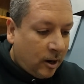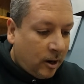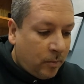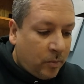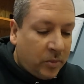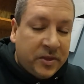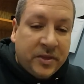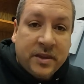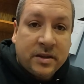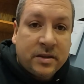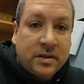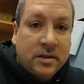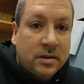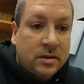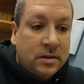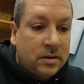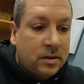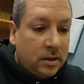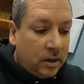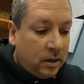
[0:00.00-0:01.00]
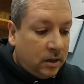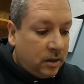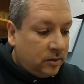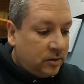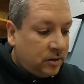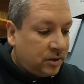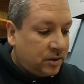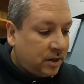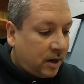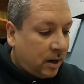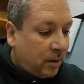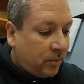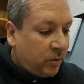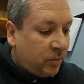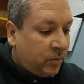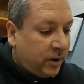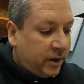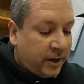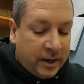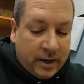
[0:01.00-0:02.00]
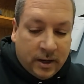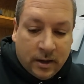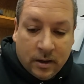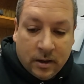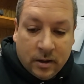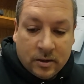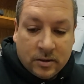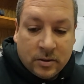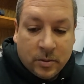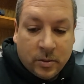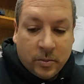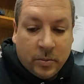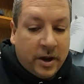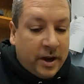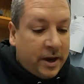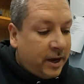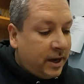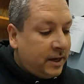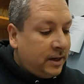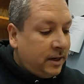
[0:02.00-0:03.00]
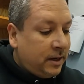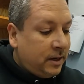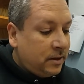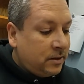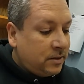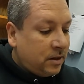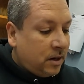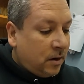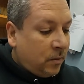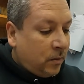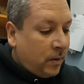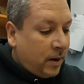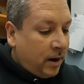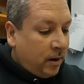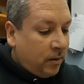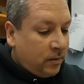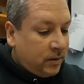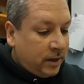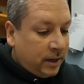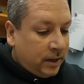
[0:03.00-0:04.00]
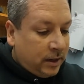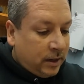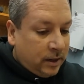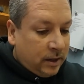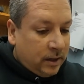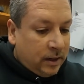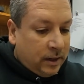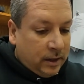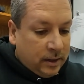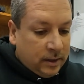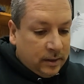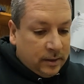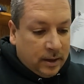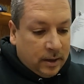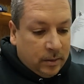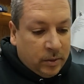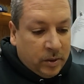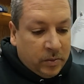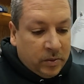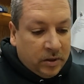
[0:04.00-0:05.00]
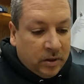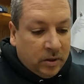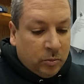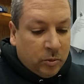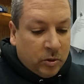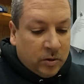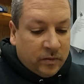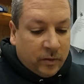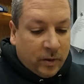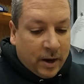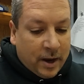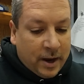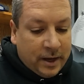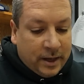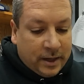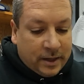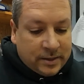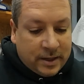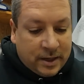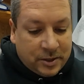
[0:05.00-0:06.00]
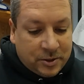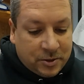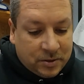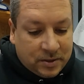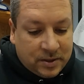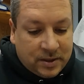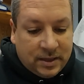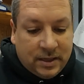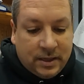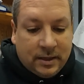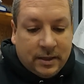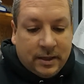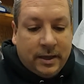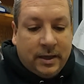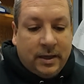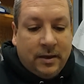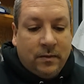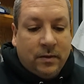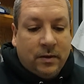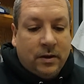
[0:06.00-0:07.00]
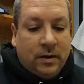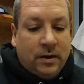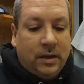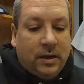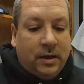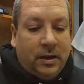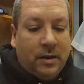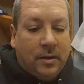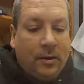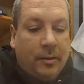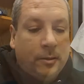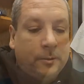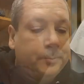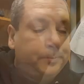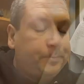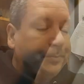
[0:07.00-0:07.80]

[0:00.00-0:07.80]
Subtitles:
but this is just a couple of some of my ideas around it, and maybe a little more variety. Because as you'll see, like even on here,